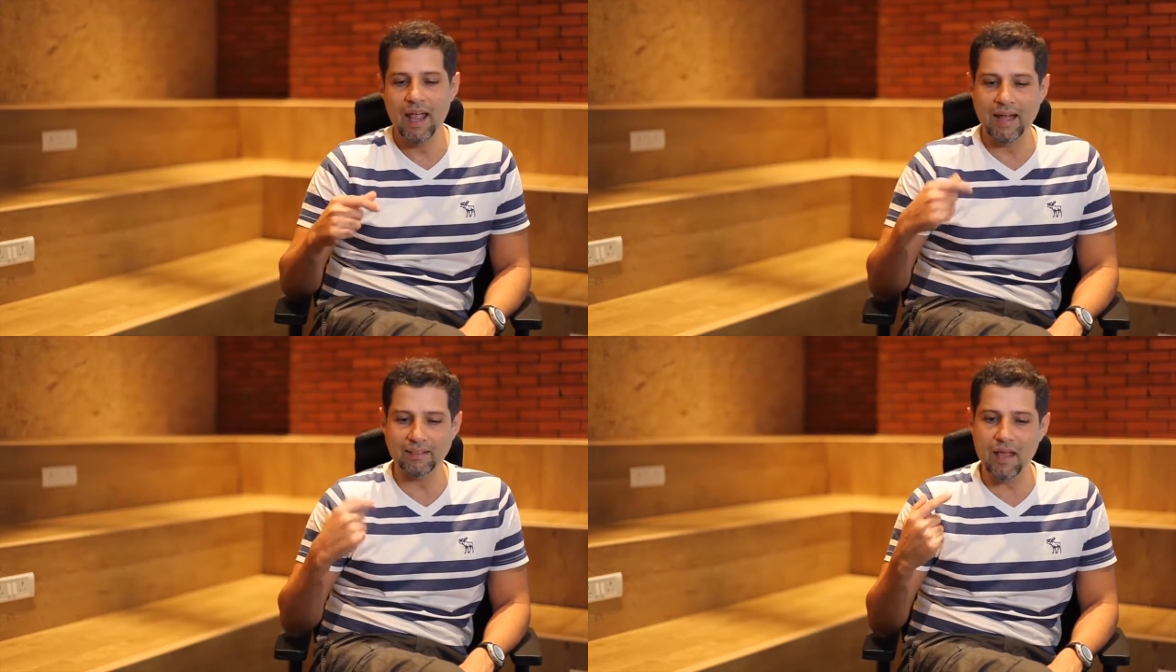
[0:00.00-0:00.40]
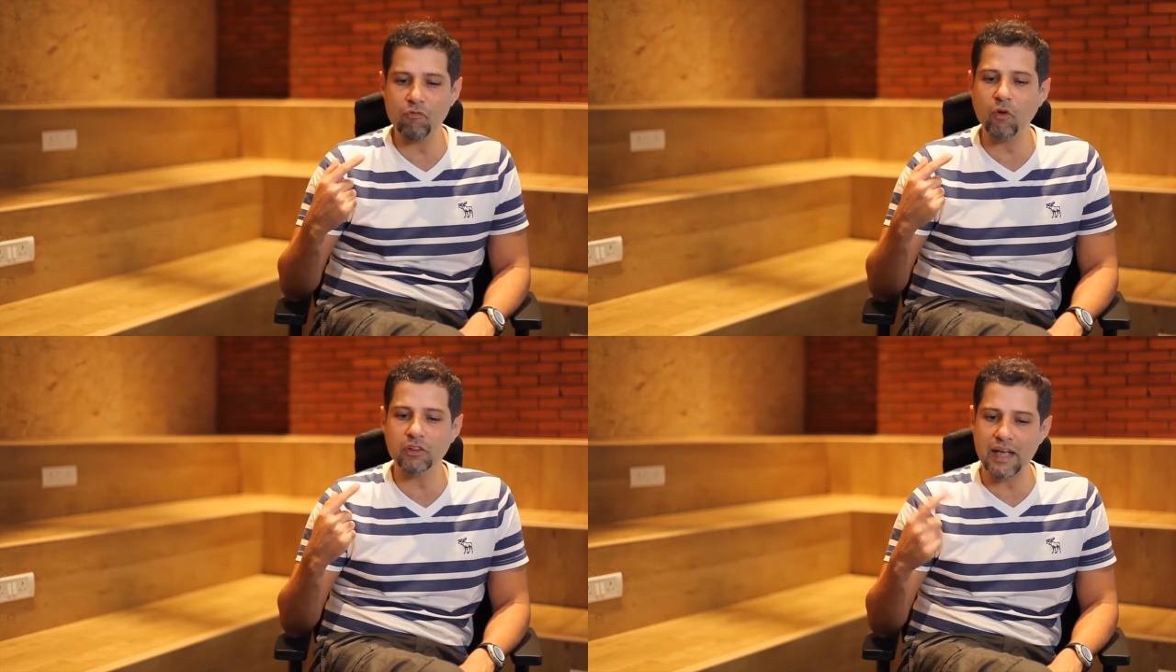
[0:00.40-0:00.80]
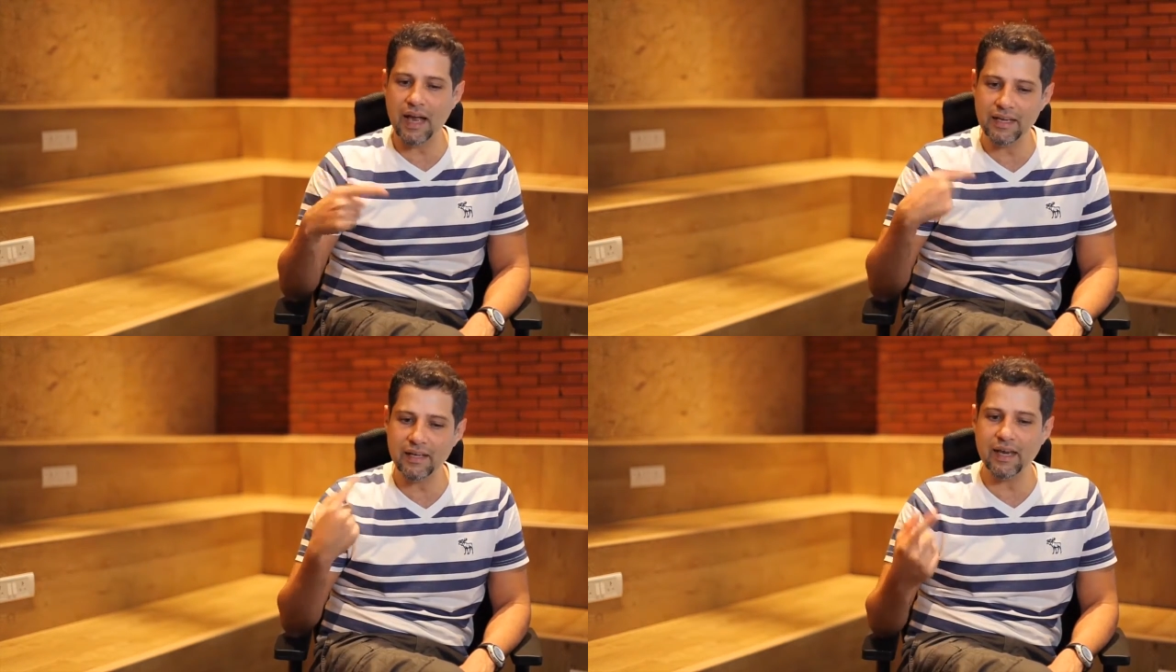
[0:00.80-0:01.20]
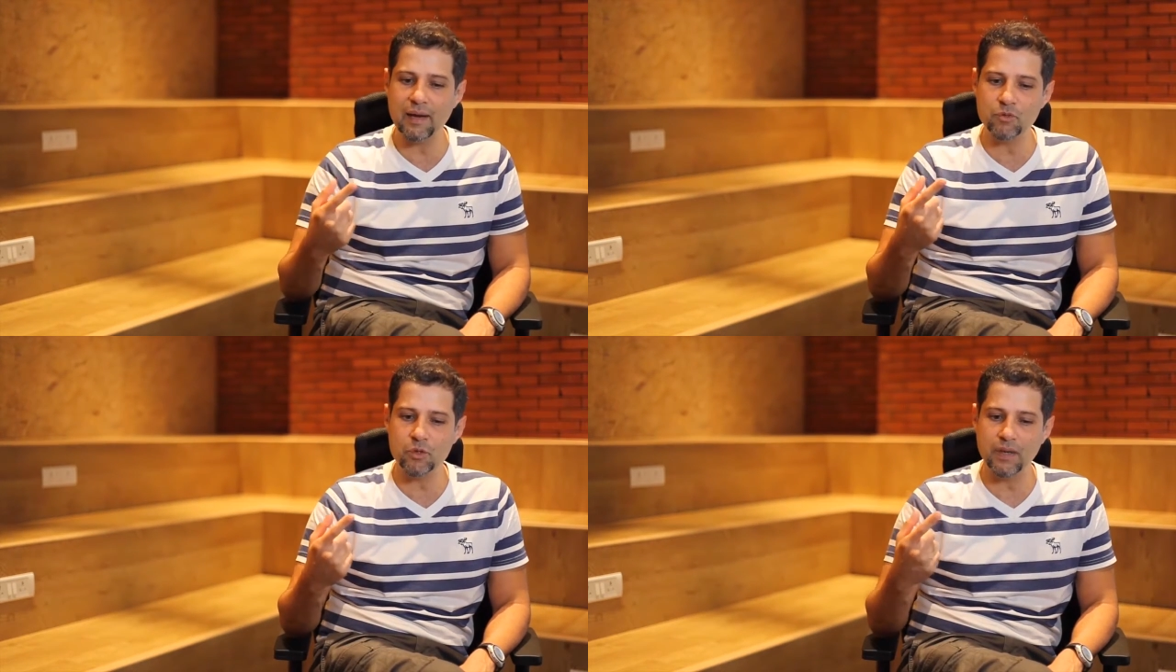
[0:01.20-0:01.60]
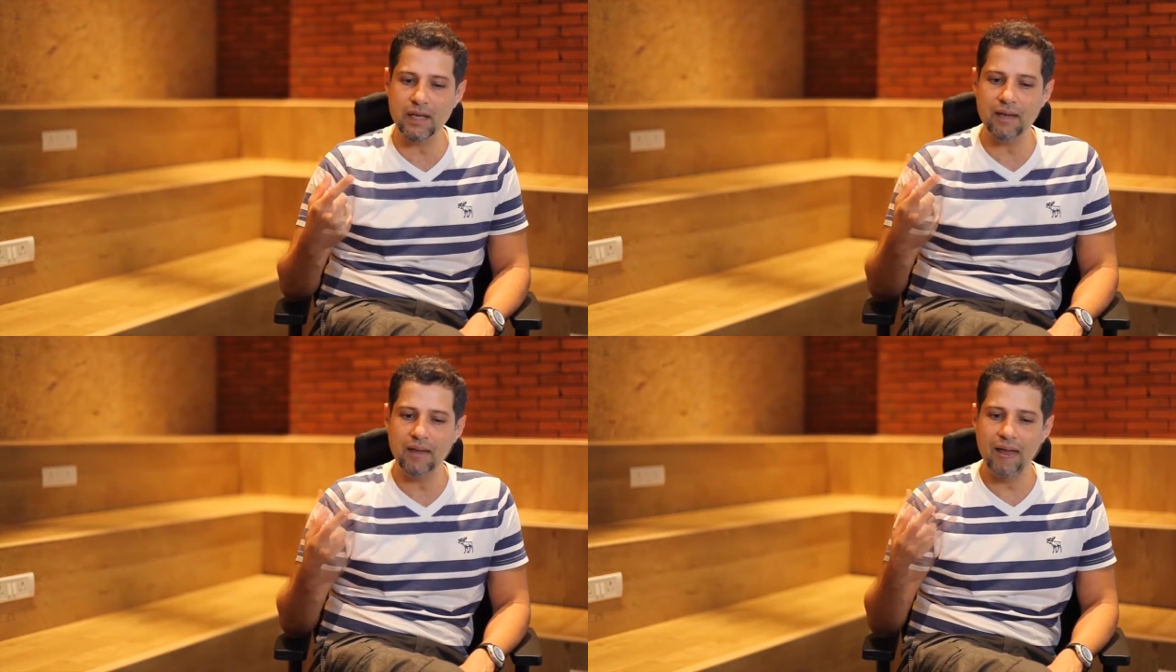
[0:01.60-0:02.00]
And therefore the idea came to
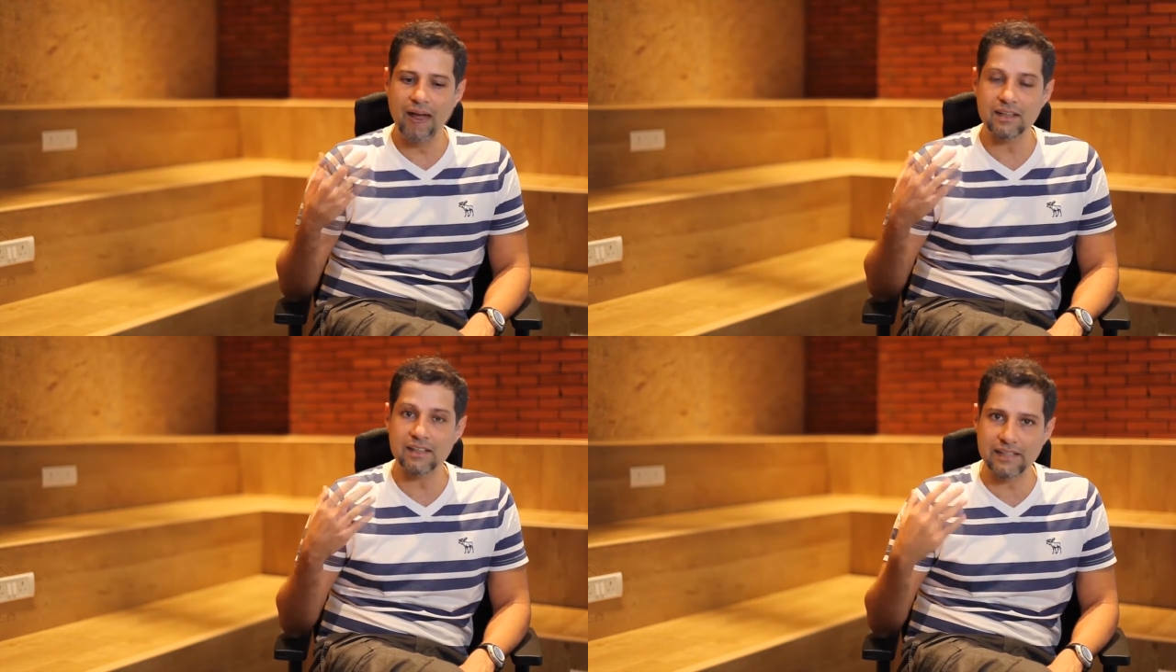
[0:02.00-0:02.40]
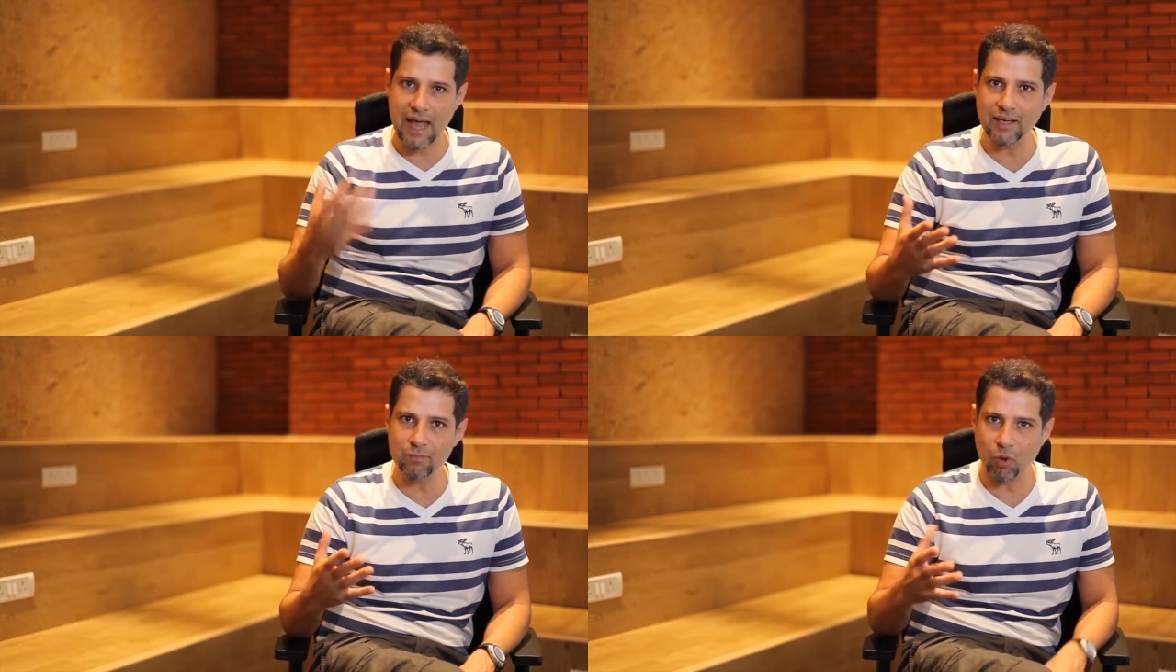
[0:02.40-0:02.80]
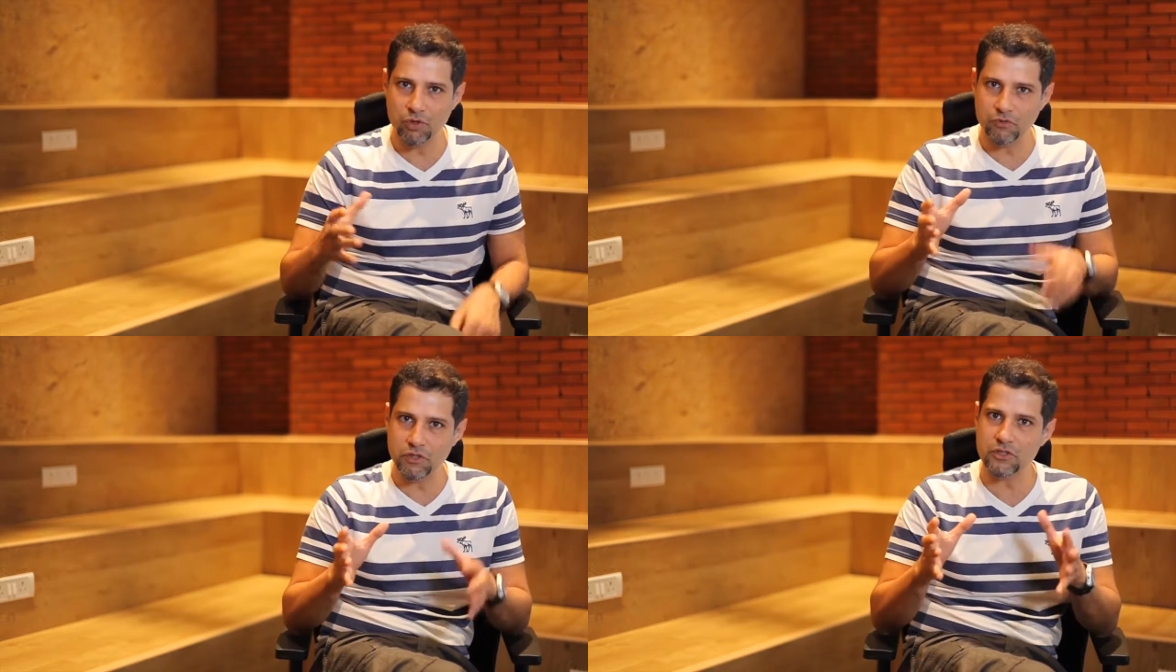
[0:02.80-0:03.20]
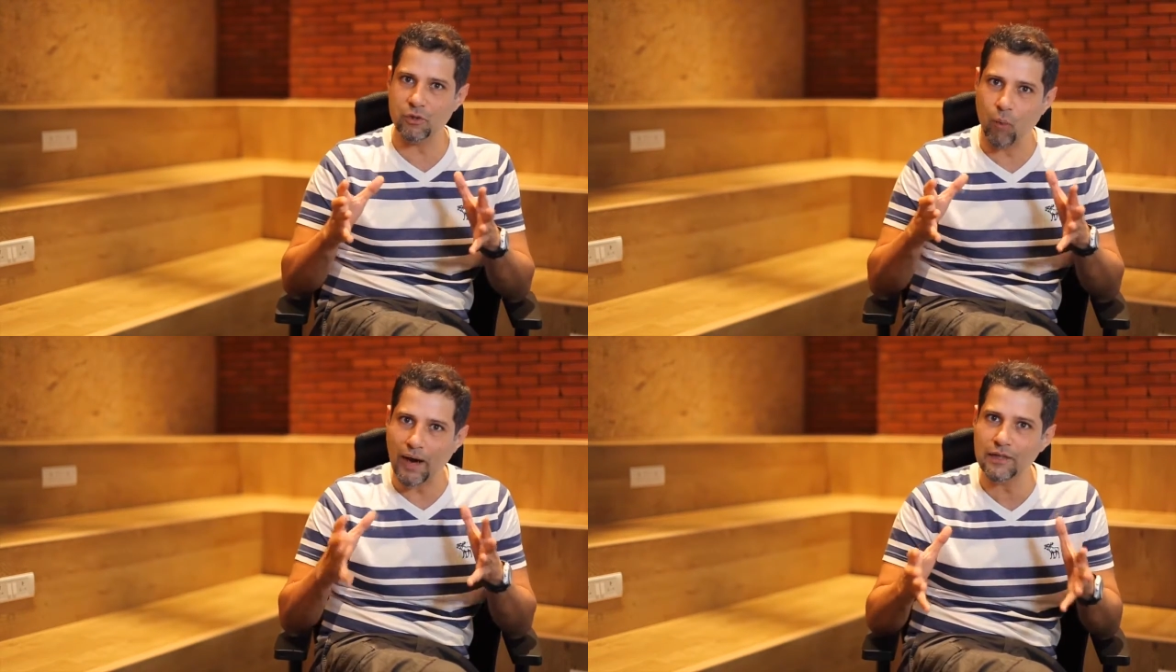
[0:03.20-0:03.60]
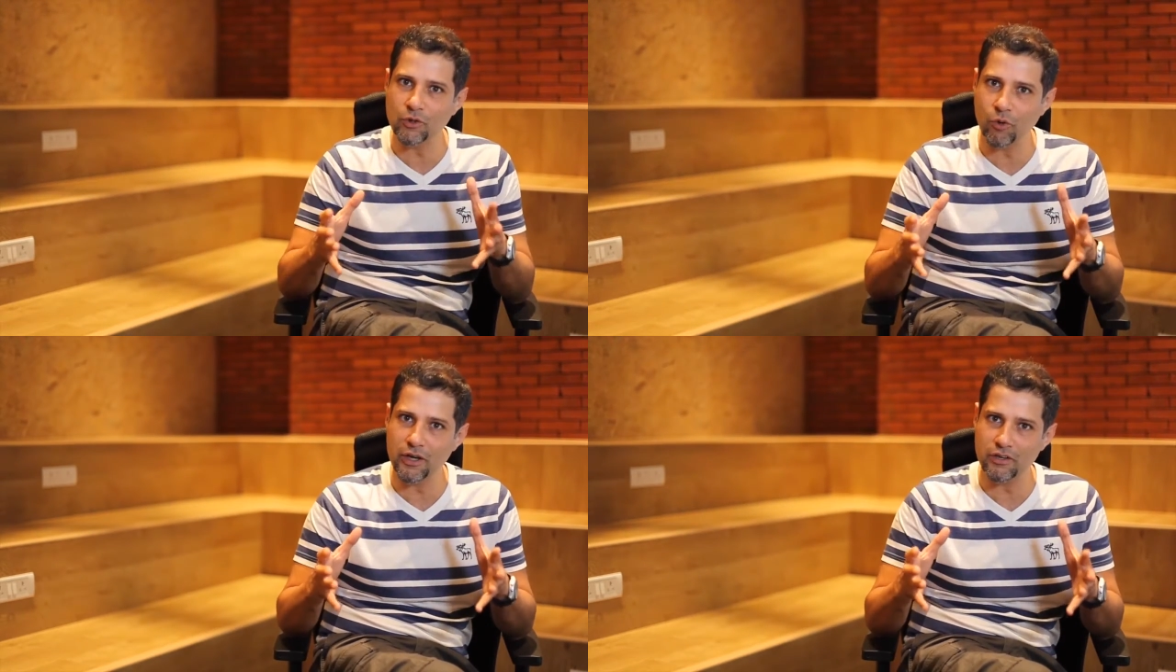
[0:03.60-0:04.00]
me at Stellenbosch, which is the wine
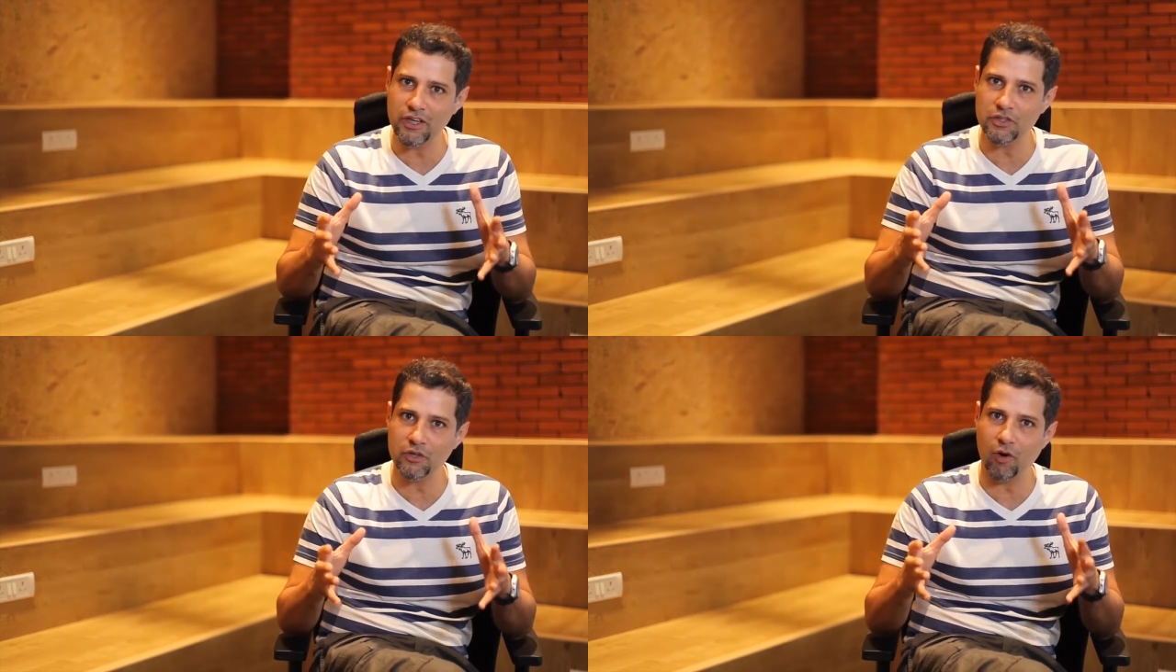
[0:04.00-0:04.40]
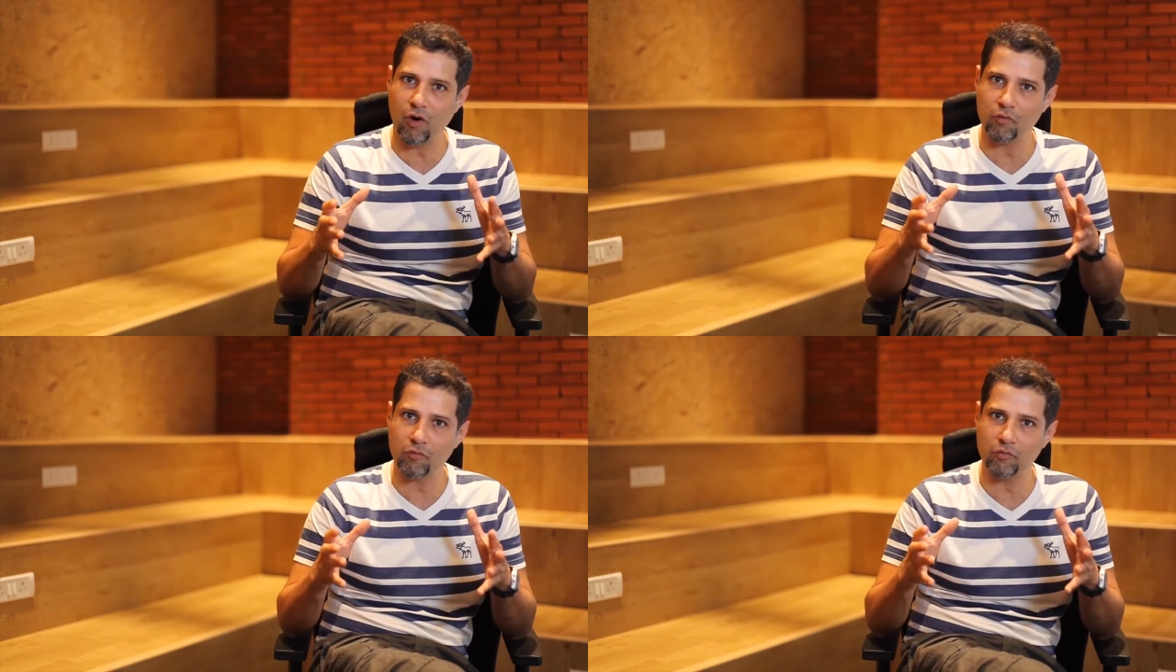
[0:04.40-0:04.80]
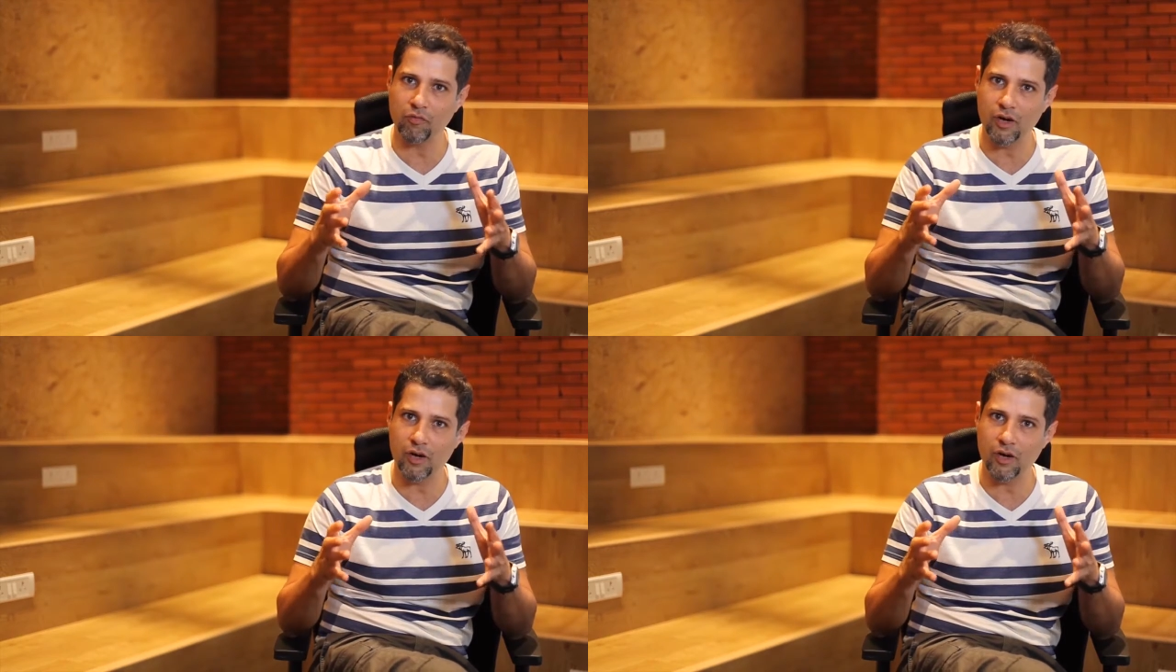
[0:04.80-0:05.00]
growing region of